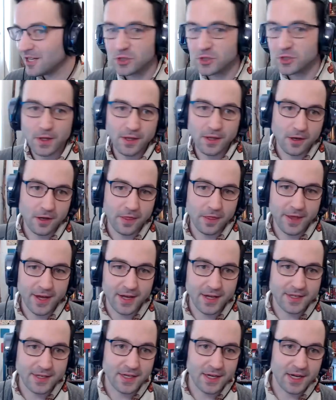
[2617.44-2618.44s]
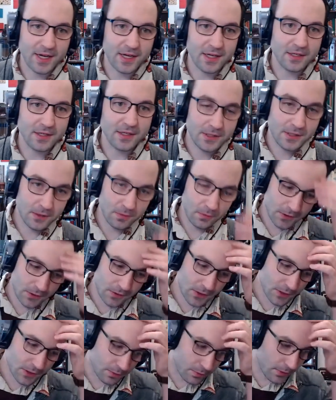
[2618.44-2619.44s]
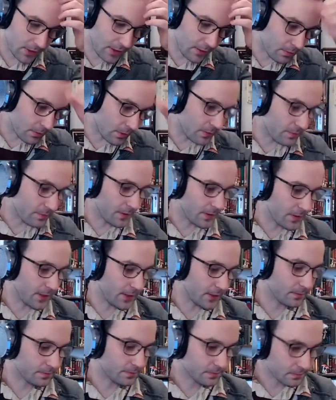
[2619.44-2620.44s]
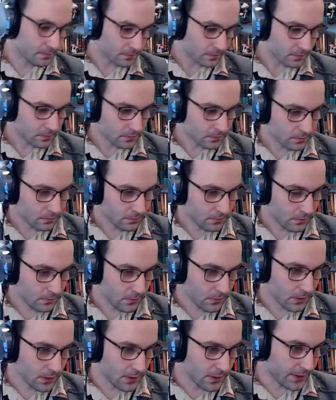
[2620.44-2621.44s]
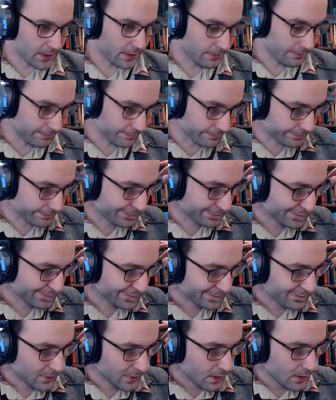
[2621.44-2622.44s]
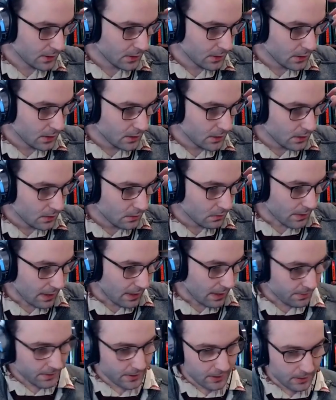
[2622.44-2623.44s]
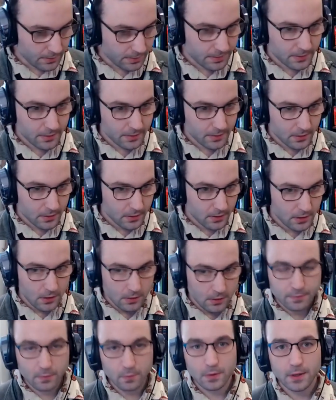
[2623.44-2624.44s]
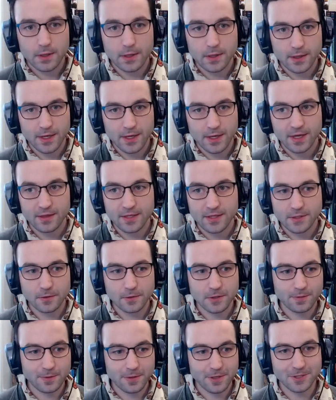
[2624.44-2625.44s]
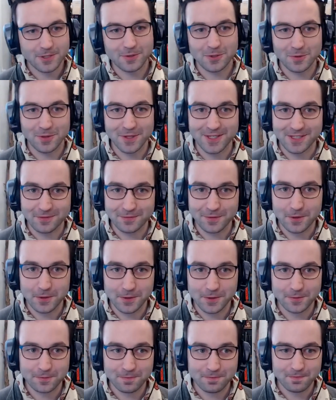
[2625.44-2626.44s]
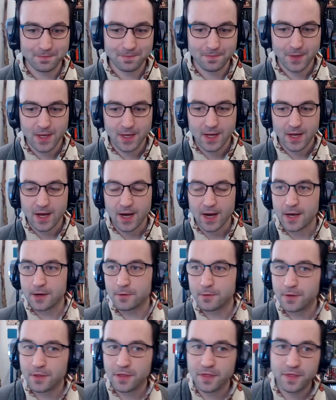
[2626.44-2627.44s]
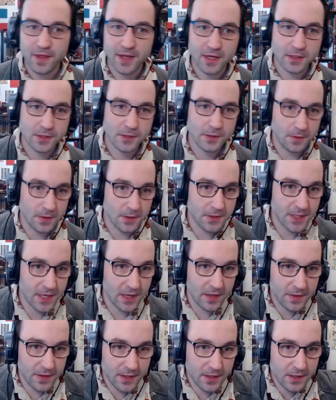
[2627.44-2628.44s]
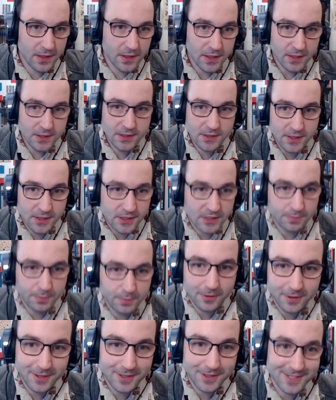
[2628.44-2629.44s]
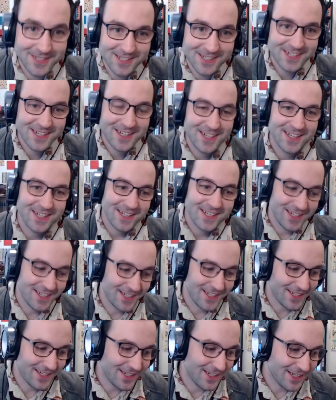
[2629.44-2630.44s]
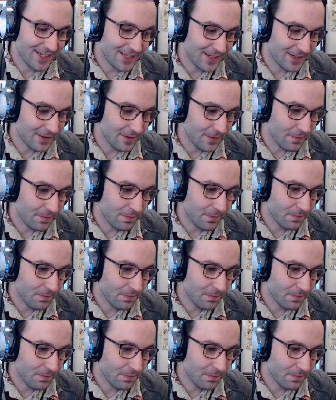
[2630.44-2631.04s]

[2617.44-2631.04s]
dwelling on that, to, to just really briefly um, wrap up. For one, this whole experience was really difficult. I don't think students got the ex experience uh,